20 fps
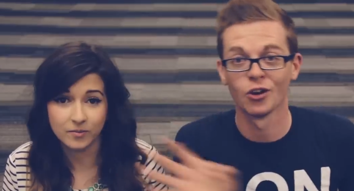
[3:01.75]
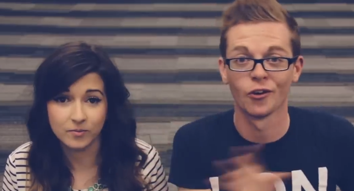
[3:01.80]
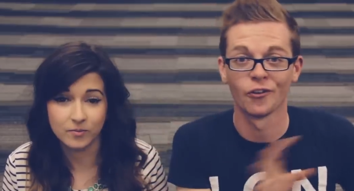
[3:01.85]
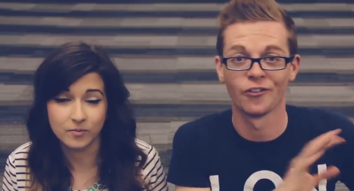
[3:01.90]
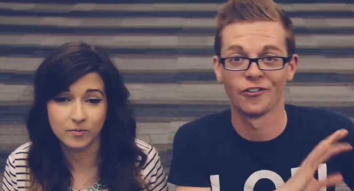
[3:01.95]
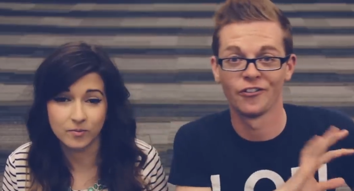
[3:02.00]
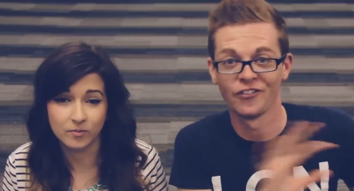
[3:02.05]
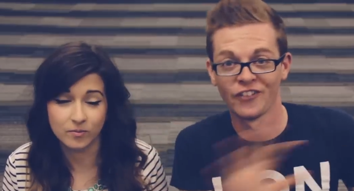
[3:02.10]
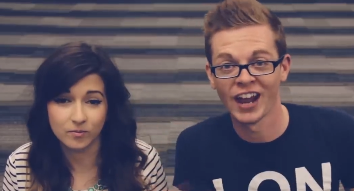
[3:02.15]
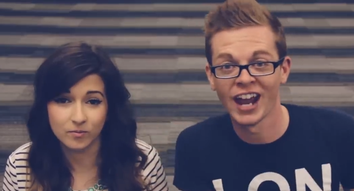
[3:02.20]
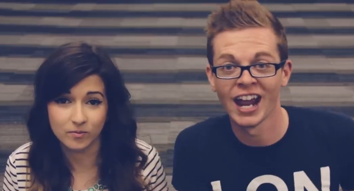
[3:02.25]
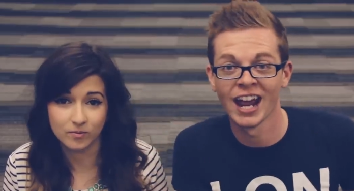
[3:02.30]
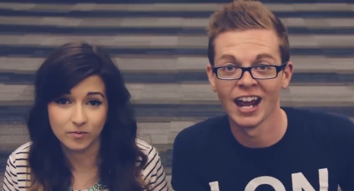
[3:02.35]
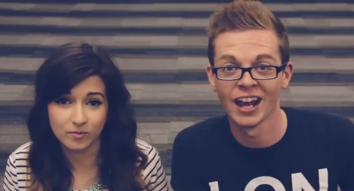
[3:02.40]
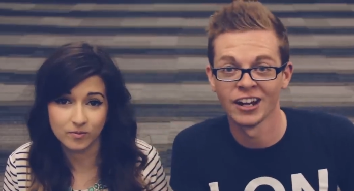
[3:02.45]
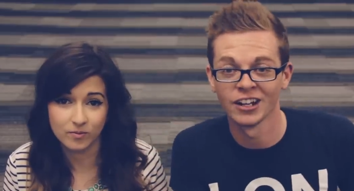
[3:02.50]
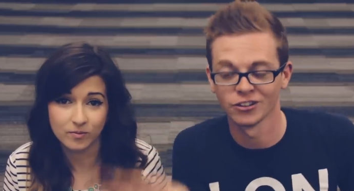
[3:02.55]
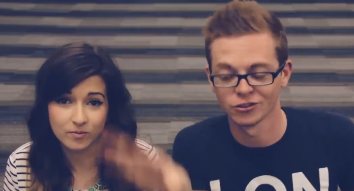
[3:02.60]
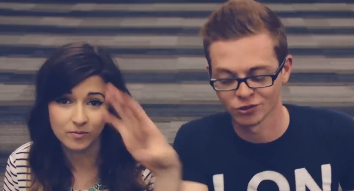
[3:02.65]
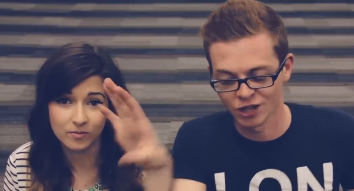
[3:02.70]
Speaker 1: your
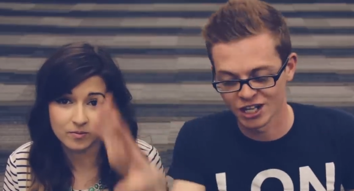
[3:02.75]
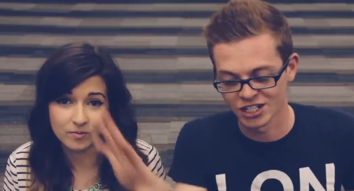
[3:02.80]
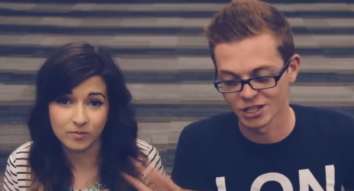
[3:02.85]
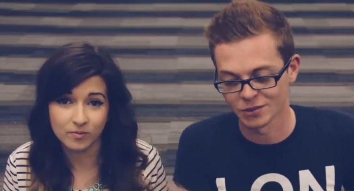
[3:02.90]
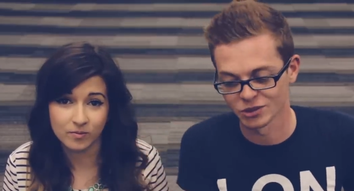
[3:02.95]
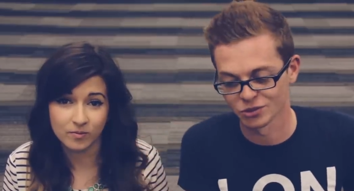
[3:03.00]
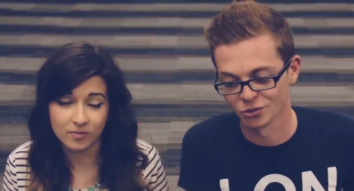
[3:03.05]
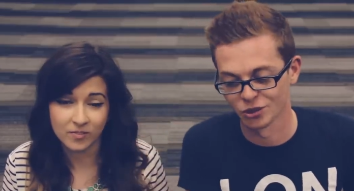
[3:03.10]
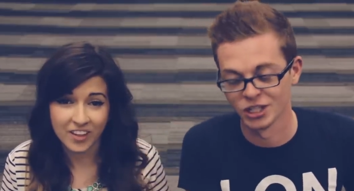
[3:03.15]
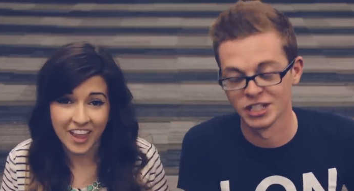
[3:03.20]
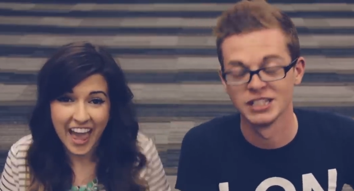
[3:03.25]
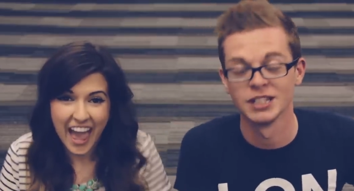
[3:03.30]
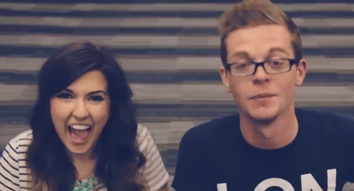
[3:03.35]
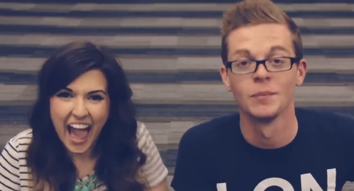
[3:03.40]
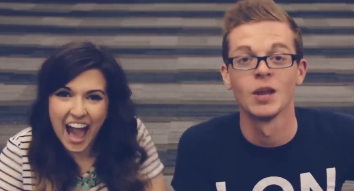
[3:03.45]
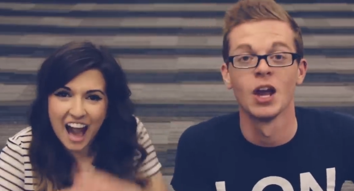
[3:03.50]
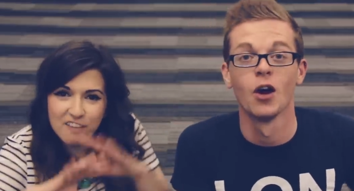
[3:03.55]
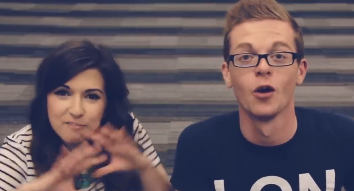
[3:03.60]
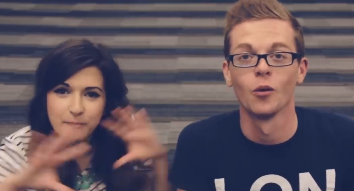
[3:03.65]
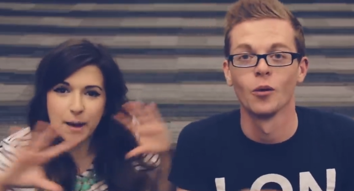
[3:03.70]
fan, Ryan Thomas Woods.
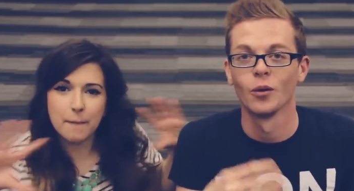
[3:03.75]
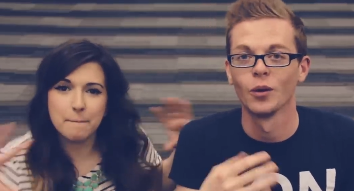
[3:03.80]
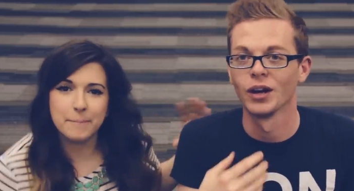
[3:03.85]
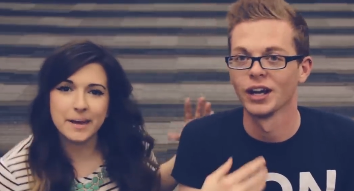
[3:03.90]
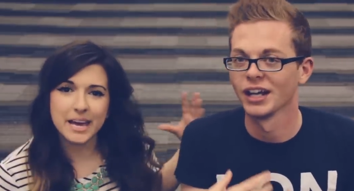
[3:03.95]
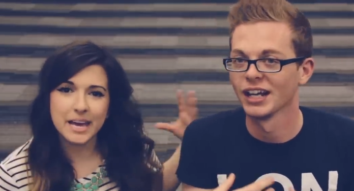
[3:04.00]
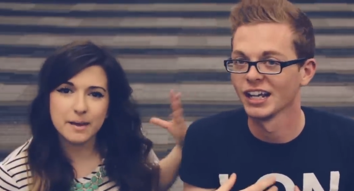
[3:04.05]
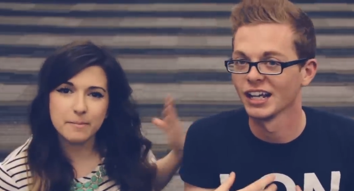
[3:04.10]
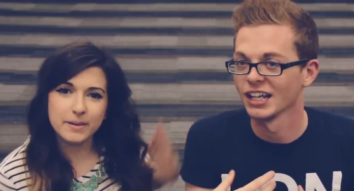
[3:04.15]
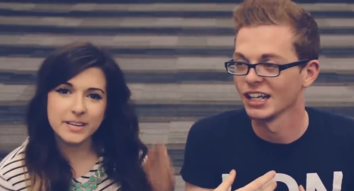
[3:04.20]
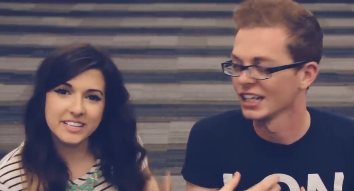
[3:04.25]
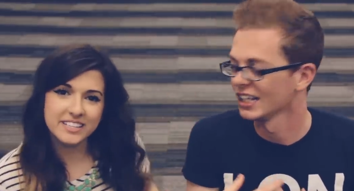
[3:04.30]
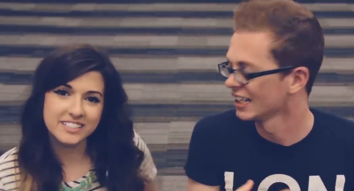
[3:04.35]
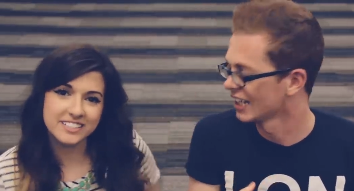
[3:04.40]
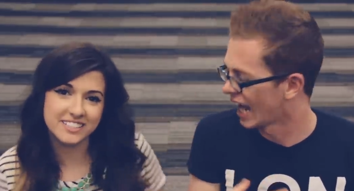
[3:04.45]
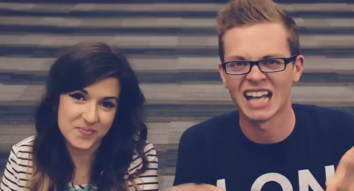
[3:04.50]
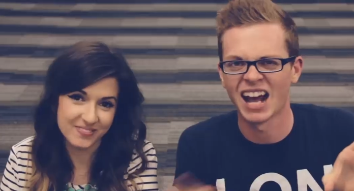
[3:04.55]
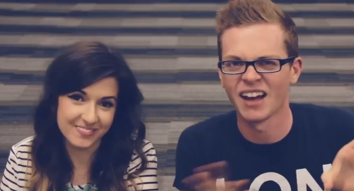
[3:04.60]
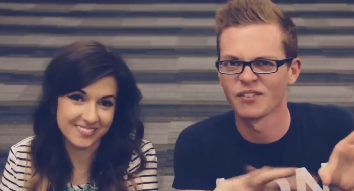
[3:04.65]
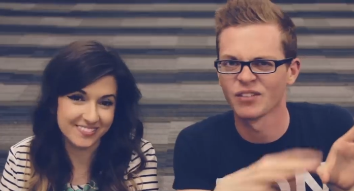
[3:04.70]
Have my
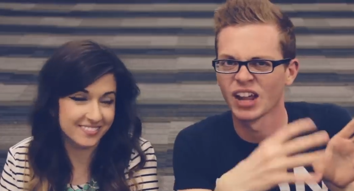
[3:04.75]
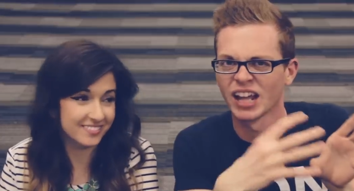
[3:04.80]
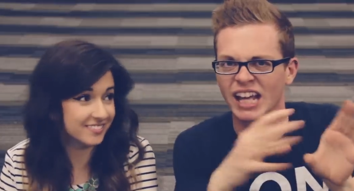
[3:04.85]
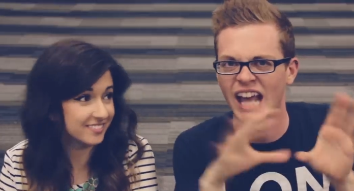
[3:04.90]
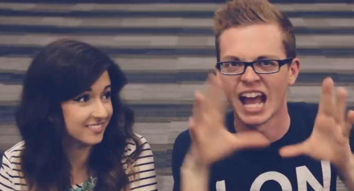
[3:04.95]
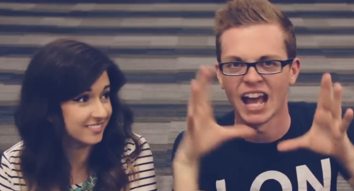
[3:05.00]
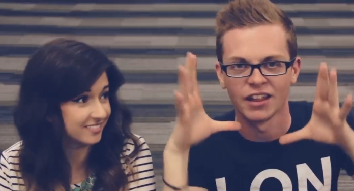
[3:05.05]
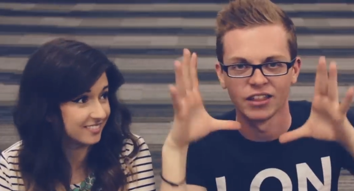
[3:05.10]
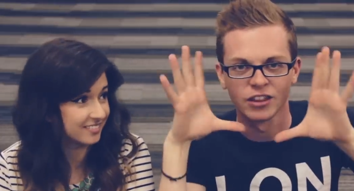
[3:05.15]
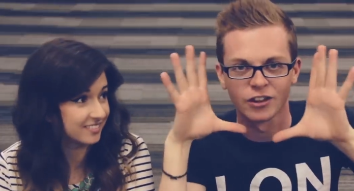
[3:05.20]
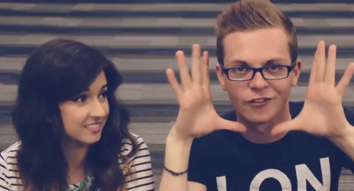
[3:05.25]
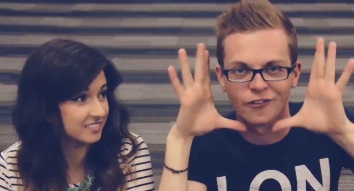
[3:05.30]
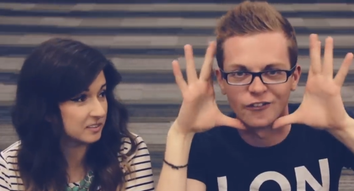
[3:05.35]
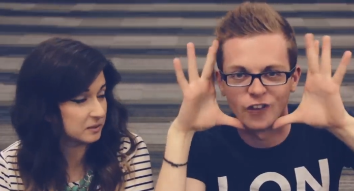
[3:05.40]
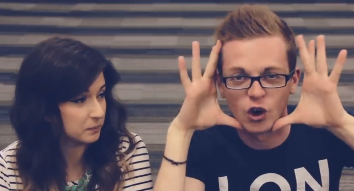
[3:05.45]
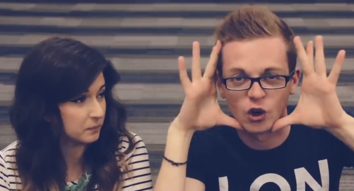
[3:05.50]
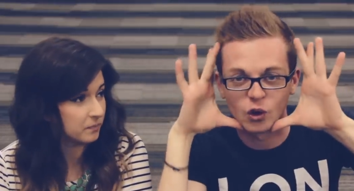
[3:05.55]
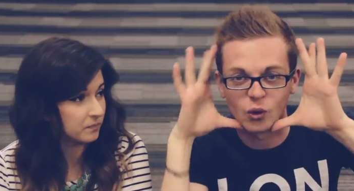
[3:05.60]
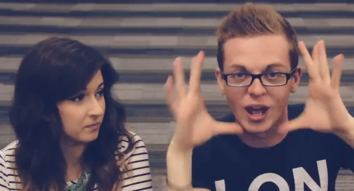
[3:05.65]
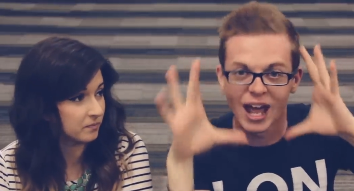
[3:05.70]
babies. Have like their
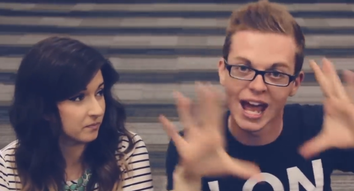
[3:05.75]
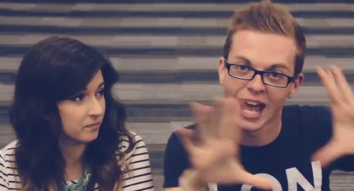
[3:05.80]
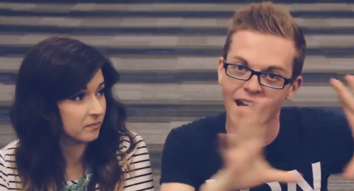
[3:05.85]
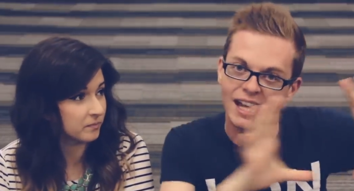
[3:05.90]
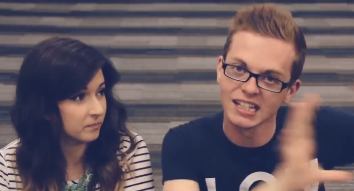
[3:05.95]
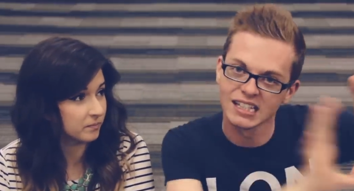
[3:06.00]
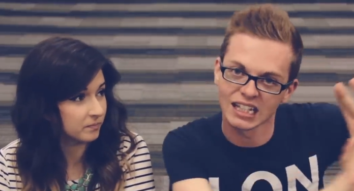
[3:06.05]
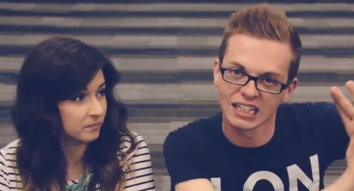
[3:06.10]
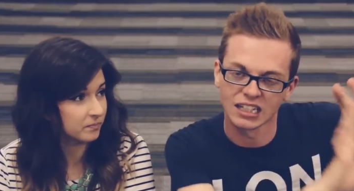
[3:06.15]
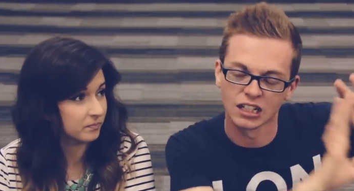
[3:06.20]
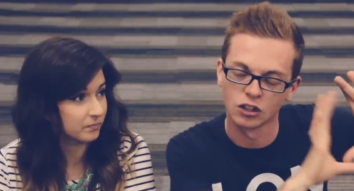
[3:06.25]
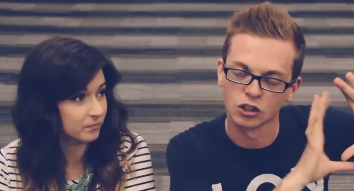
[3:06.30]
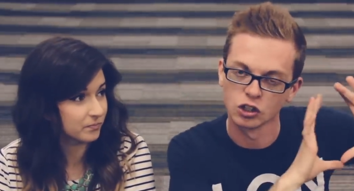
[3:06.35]
photo heads like